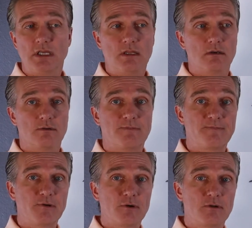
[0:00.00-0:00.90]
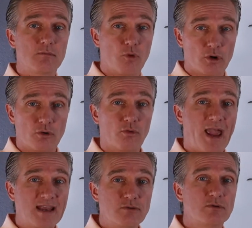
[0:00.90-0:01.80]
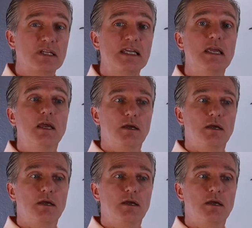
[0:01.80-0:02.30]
either further, more granularly